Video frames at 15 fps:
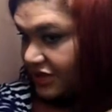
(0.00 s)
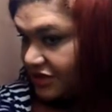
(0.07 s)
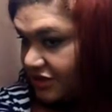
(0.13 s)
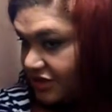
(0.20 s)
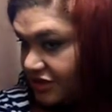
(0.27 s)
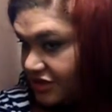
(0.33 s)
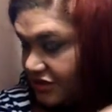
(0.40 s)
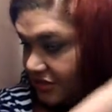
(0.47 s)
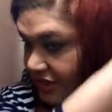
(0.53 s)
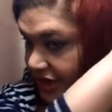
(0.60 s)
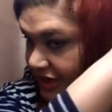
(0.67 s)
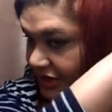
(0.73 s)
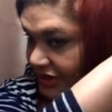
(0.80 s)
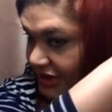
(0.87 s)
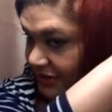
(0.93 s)
to make sure there's no
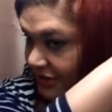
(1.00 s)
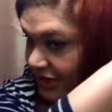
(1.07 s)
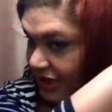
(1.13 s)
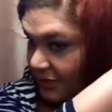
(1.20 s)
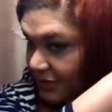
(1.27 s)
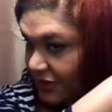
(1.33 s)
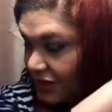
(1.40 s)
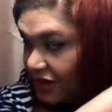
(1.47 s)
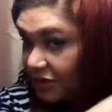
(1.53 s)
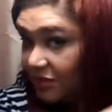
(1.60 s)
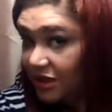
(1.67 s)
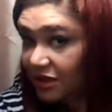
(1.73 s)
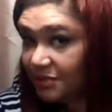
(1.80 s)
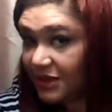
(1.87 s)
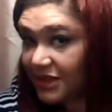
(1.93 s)
hairs that want to come
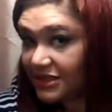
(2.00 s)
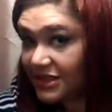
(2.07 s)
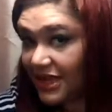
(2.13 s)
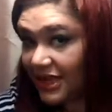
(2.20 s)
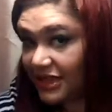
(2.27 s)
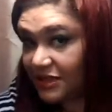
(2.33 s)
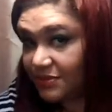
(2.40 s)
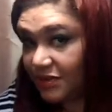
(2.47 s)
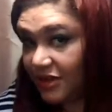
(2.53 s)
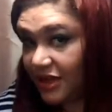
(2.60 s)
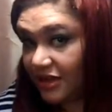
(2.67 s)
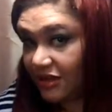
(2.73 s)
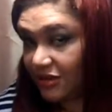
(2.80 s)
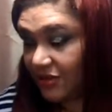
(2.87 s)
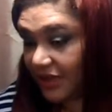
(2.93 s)
along with it, because that gets
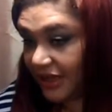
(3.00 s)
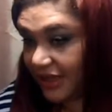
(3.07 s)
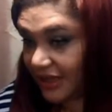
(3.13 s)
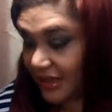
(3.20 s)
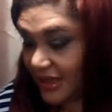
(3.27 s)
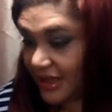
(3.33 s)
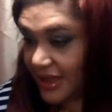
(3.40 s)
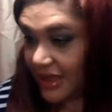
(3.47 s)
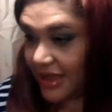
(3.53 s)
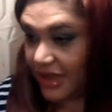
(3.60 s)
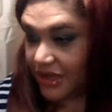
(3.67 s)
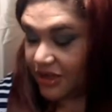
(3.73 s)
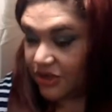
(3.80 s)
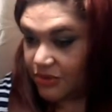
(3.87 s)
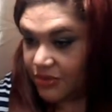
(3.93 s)
pretty annoying
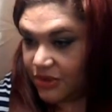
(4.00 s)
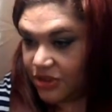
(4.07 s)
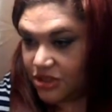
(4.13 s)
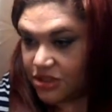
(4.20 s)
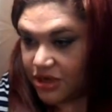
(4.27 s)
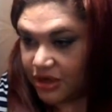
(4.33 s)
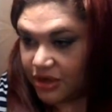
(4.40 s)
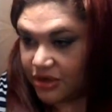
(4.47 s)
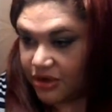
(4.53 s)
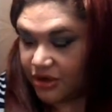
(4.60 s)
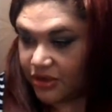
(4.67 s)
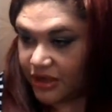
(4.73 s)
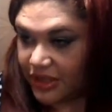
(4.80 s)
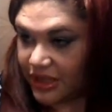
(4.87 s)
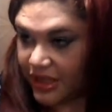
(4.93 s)
and you don't want to start
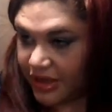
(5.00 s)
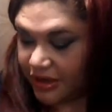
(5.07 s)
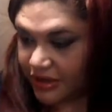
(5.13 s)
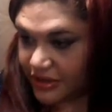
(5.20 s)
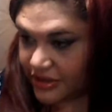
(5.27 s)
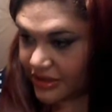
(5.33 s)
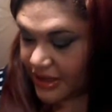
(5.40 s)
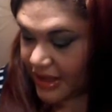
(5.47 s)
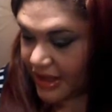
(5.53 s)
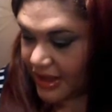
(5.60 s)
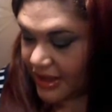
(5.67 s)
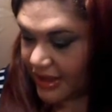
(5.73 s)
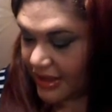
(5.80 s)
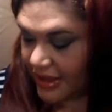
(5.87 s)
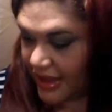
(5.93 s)
curling hairs
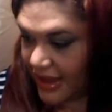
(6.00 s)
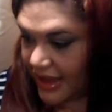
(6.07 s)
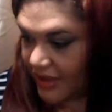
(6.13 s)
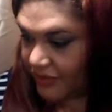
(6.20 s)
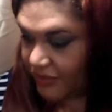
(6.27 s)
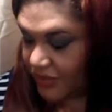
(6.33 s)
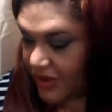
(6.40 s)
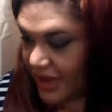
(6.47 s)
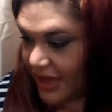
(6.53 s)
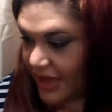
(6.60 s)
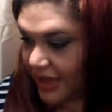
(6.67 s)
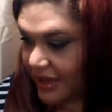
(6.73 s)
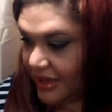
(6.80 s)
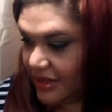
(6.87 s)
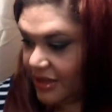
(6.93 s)

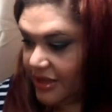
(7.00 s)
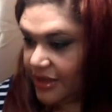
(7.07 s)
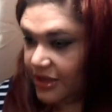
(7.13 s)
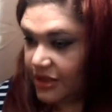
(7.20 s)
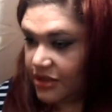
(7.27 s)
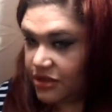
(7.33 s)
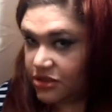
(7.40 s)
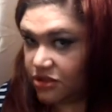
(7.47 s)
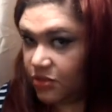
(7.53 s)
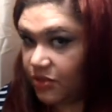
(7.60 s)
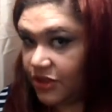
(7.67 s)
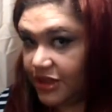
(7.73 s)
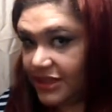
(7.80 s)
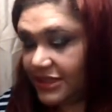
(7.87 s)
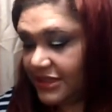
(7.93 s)
halfway. So
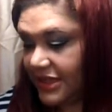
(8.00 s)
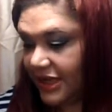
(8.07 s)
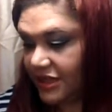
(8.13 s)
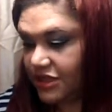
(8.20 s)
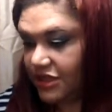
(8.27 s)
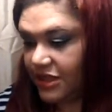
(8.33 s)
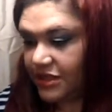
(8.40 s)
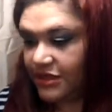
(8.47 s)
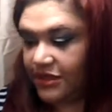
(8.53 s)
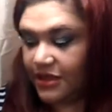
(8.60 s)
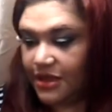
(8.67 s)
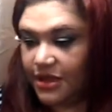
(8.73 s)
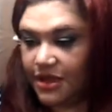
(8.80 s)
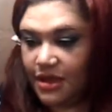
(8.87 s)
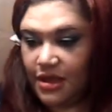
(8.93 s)
with this section,
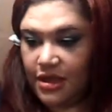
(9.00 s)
